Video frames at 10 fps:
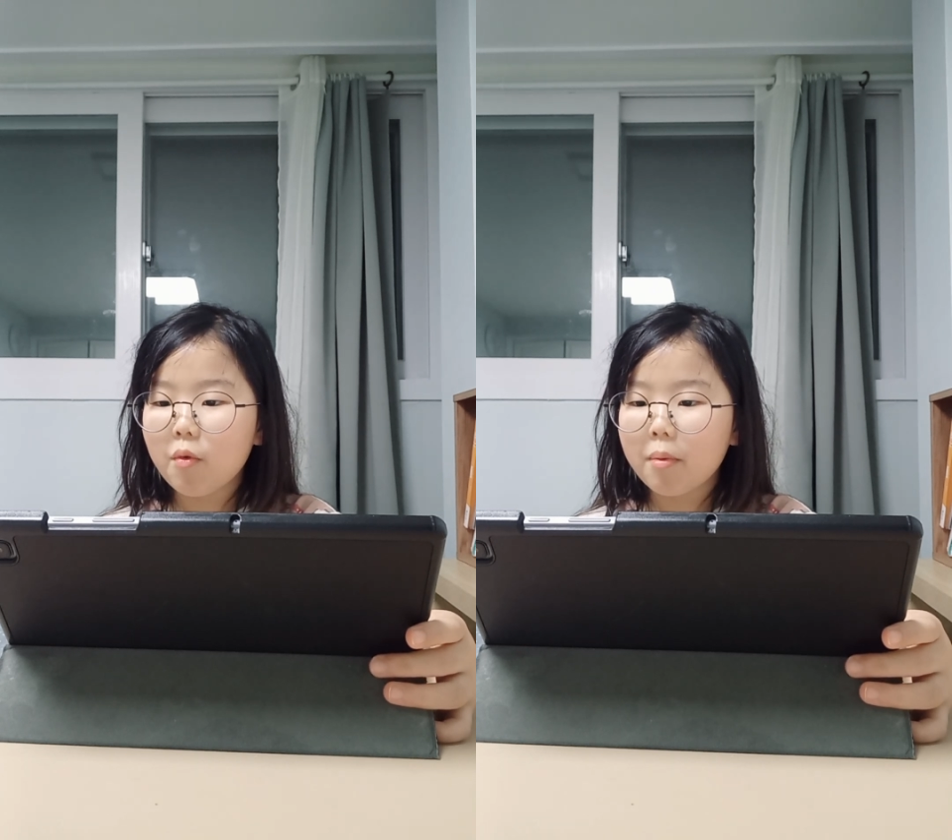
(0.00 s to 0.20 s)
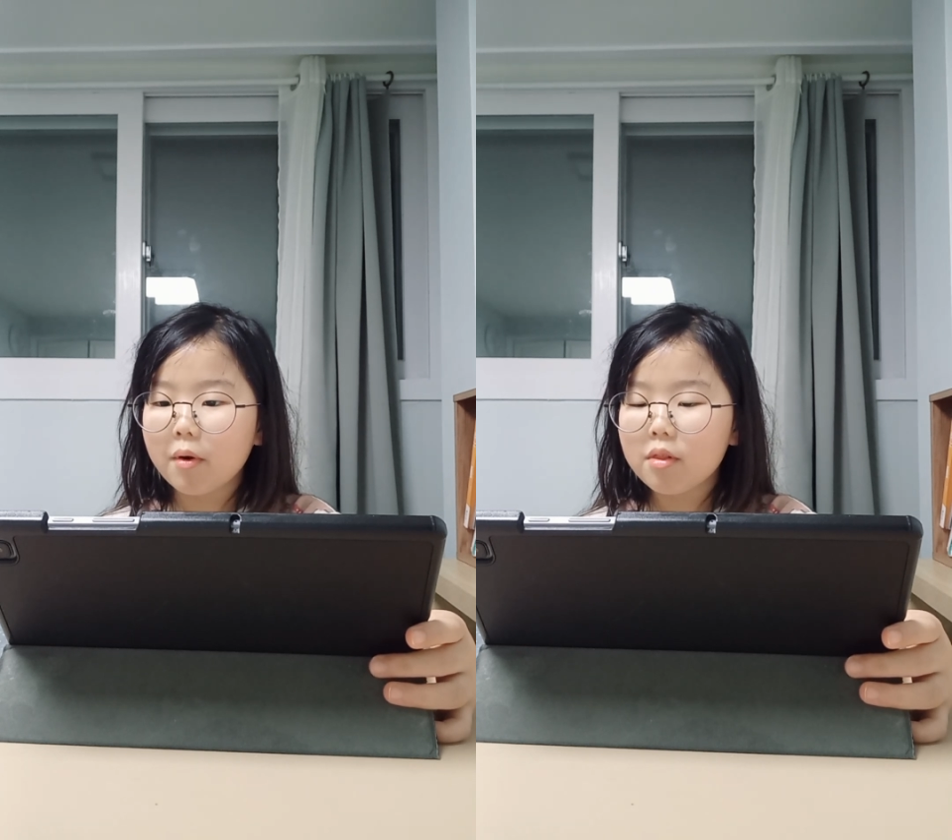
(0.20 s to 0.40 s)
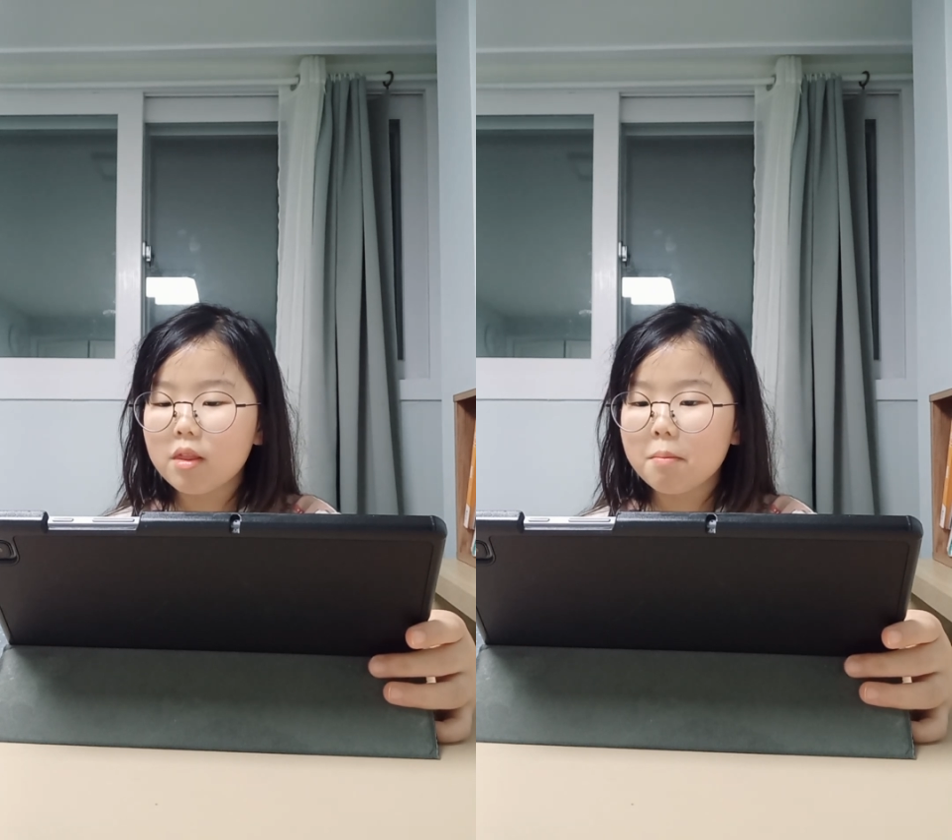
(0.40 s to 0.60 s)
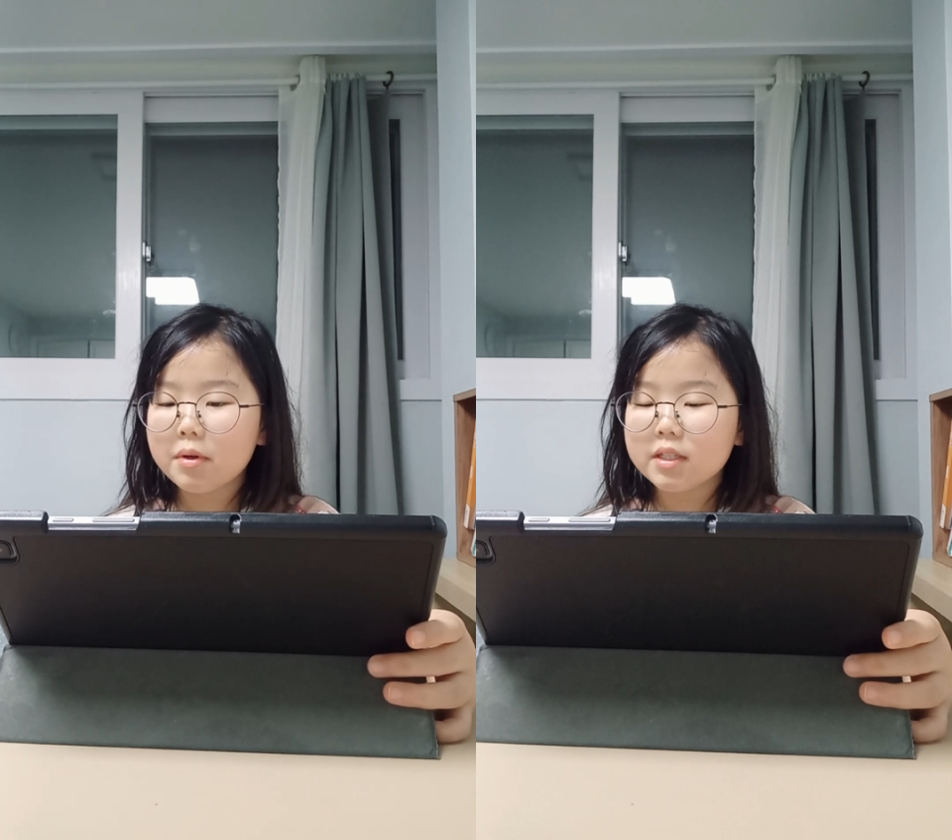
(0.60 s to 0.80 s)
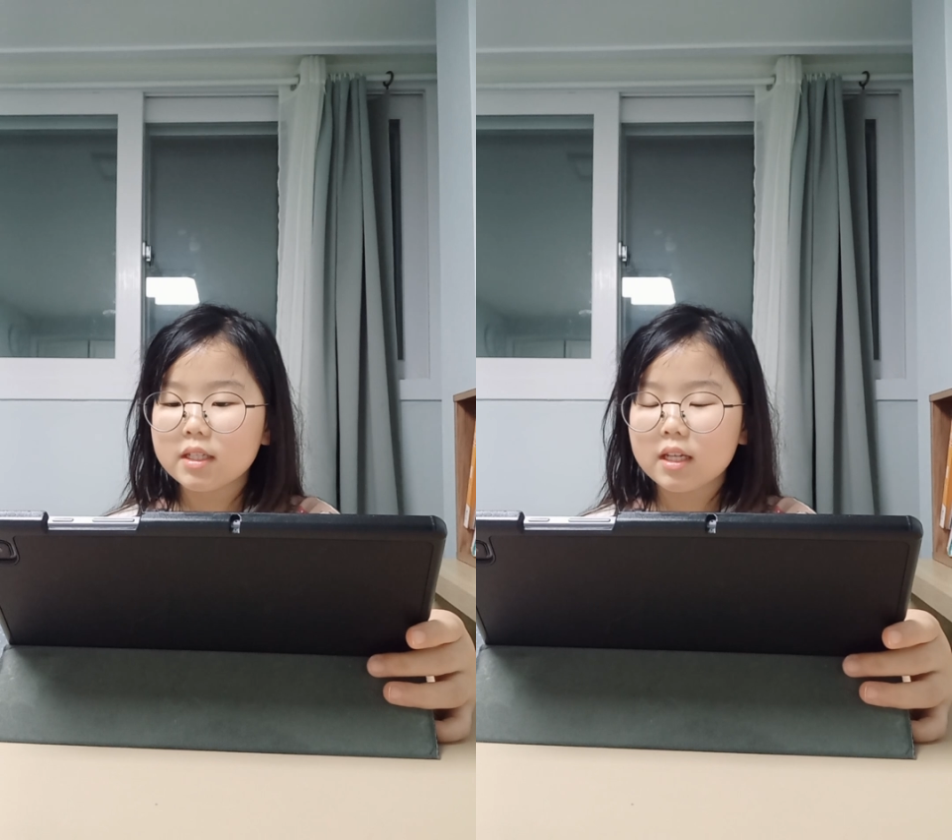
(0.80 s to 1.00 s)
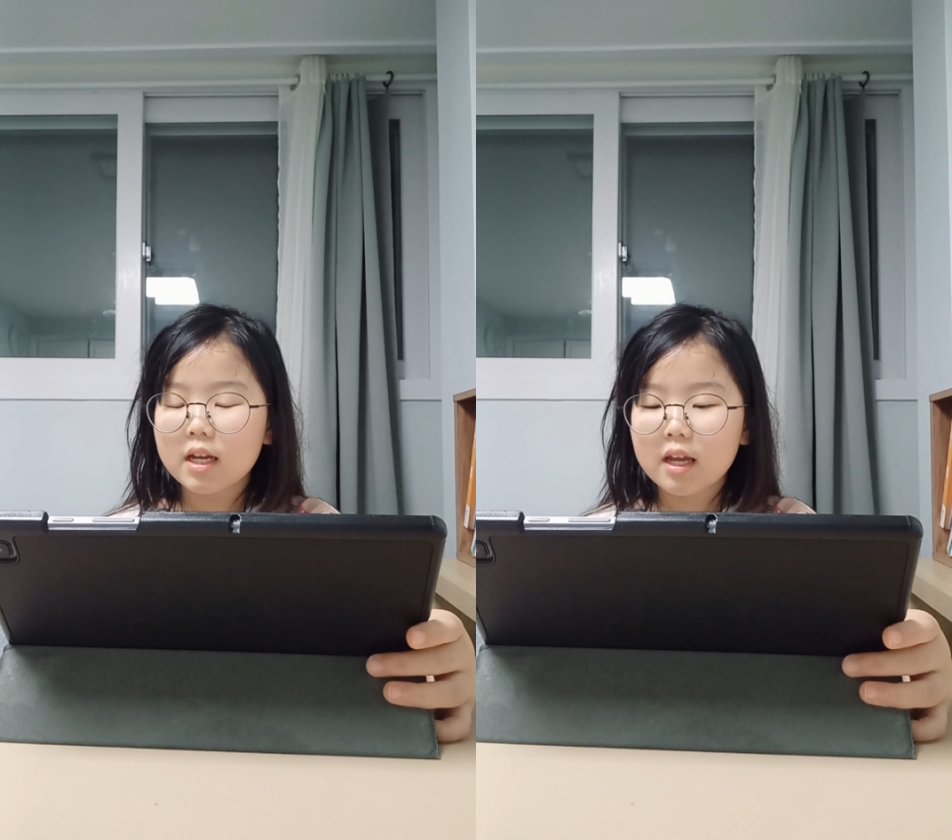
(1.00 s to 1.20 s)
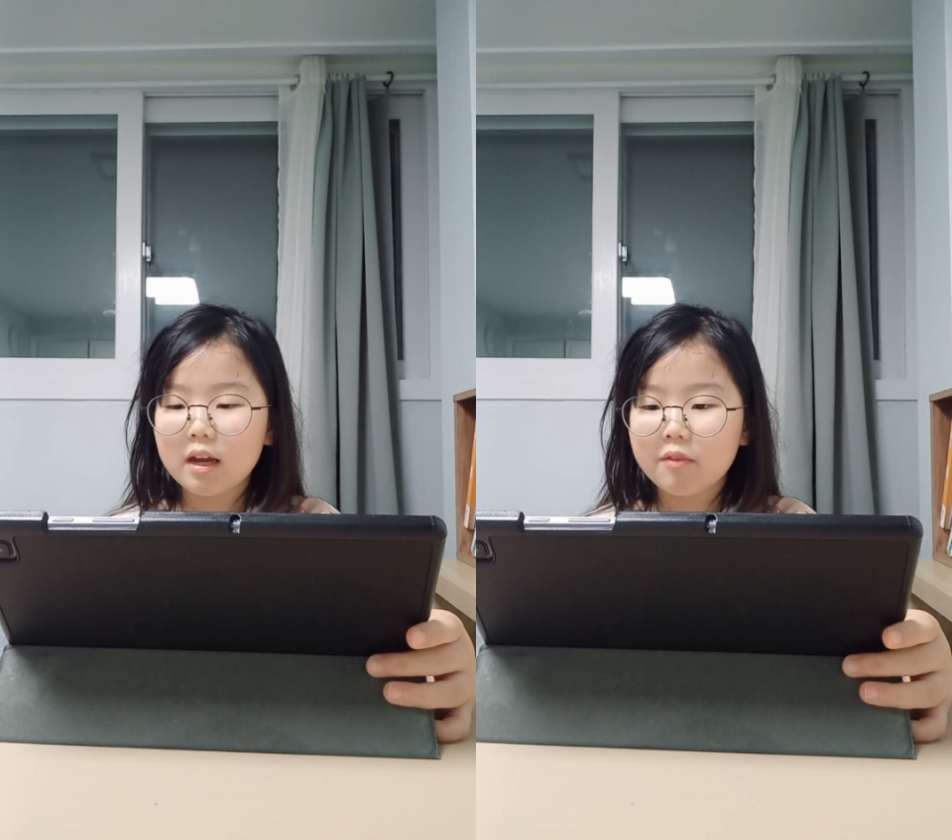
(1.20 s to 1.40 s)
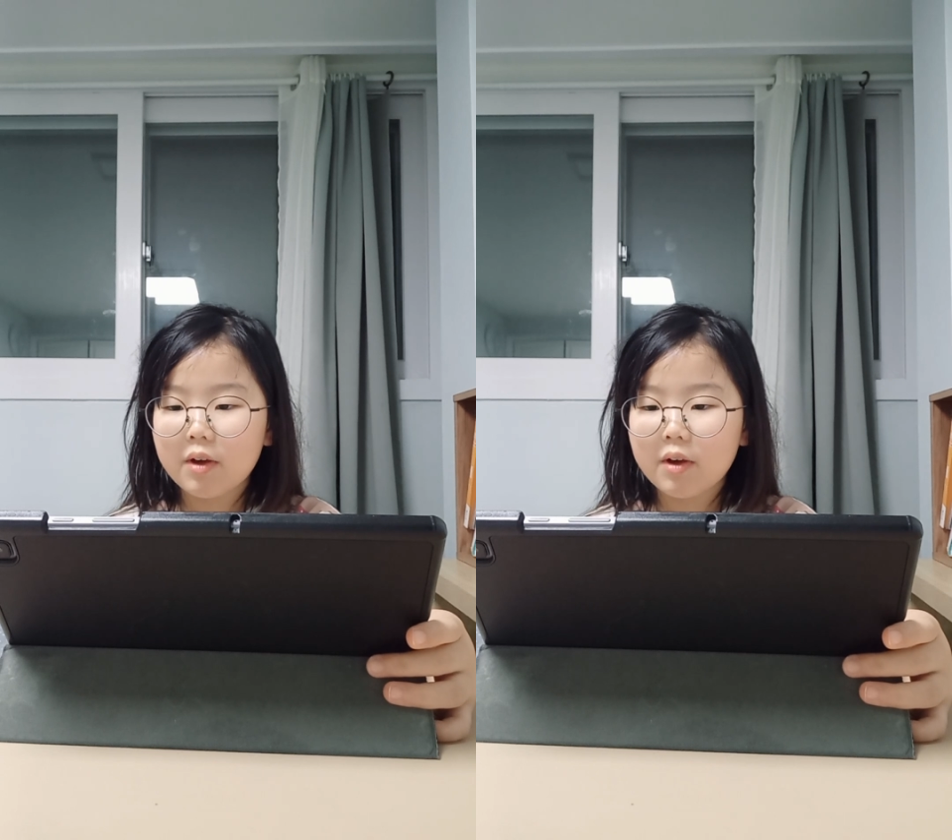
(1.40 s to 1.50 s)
pearly princess I have